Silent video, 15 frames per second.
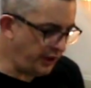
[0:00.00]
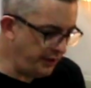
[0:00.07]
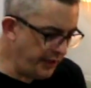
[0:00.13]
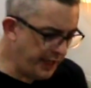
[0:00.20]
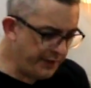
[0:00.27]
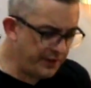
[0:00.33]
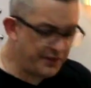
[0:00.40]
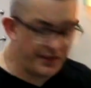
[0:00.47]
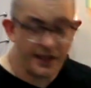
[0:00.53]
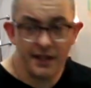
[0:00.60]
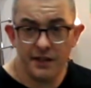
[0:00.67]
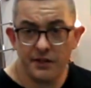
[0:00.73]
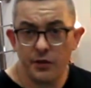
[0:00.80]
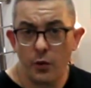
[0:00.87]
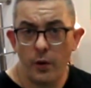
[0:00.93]
Now this
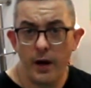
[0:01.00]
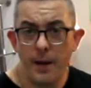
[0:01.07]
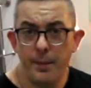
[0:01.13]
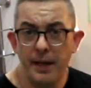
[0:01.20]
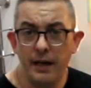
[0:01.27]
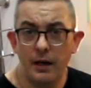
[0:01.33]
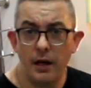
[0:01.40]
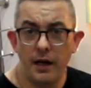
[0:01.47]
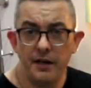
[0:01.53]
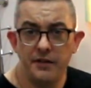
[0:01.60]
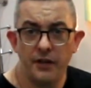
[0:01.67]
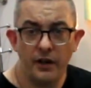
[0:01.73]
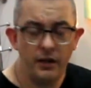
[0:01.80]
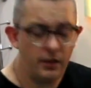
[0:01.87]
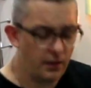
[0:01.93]
is quite a bit
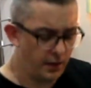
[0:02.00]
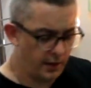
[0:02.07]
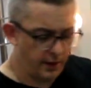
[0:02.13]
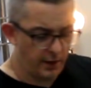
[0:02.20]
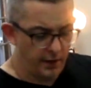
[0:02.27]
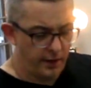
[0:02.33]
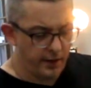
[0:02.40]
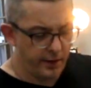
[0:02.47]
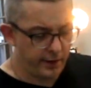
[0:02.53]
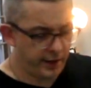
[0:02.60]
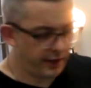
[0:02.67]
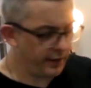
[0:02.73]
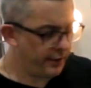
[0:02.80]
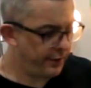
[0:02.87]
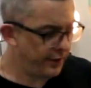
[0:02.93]
lighter
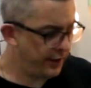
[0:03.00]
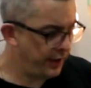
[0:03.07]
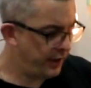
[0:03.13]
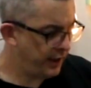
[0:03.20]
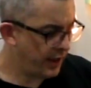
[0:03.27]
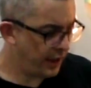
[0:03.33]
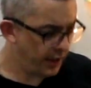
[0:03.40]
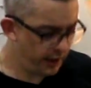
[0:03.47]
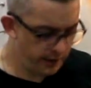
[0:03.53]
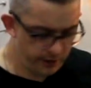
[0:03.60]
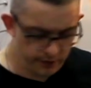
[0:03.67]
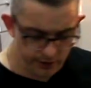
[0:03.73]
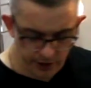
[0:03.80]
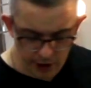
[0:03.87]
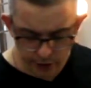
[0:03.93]
than the
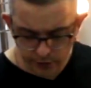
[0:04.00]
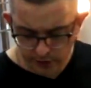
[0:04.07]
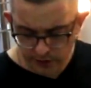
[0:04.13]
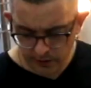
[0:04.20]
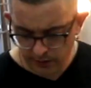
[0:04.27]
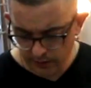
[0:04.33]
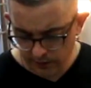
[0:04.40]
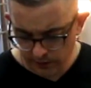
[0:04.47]
yoke.